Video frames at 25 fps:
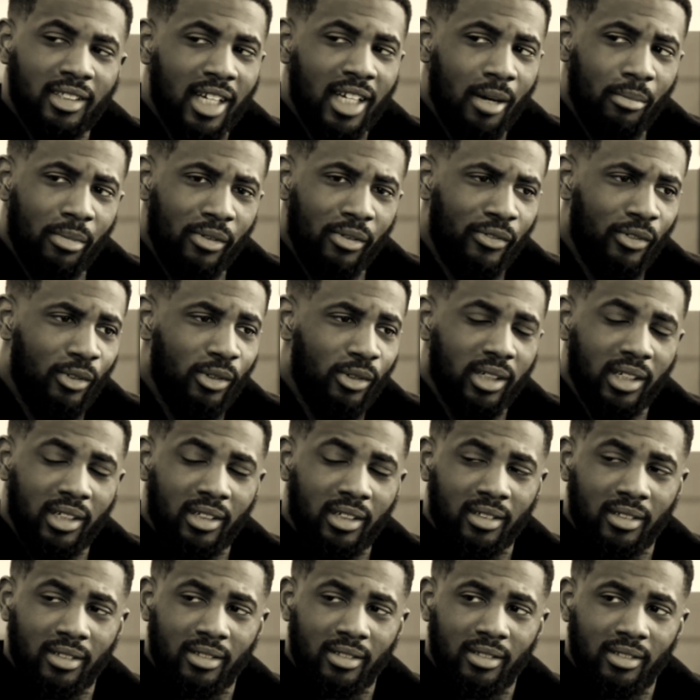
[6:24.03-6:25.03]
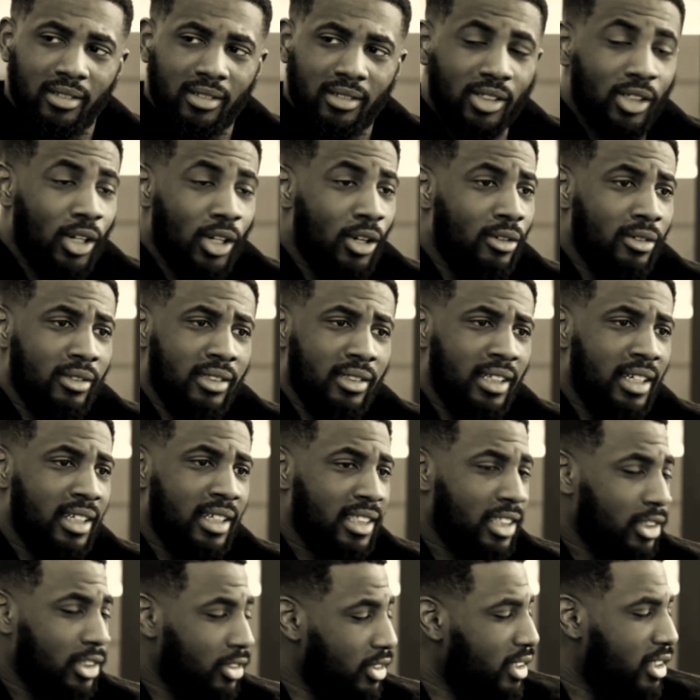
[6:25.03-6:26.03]
He might be
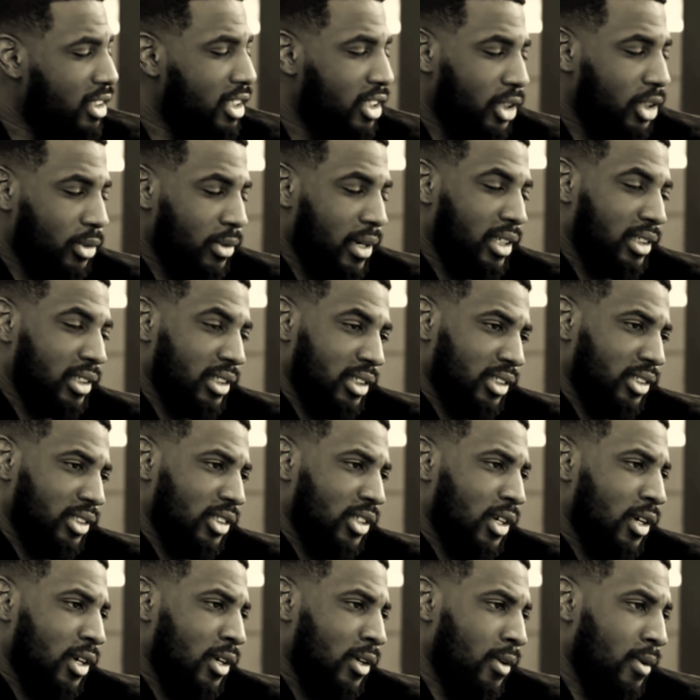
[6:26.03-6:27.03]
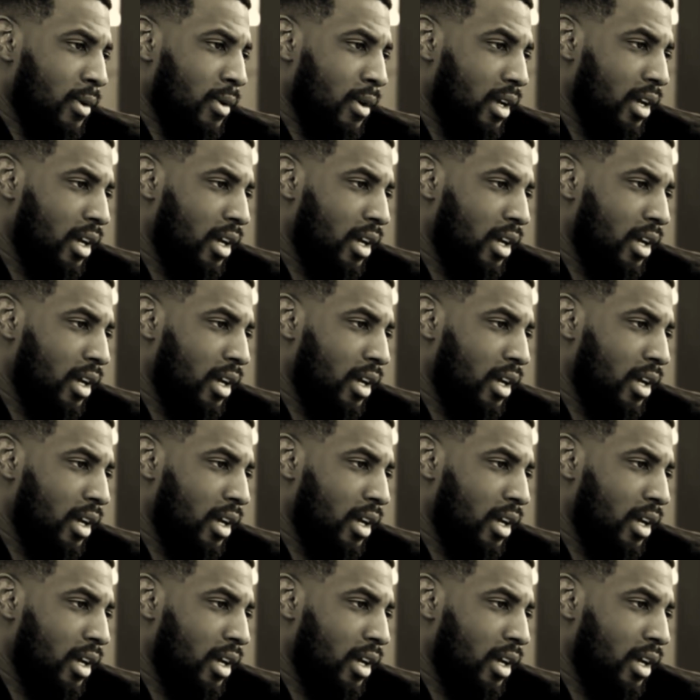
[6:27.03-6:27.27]
getting there just by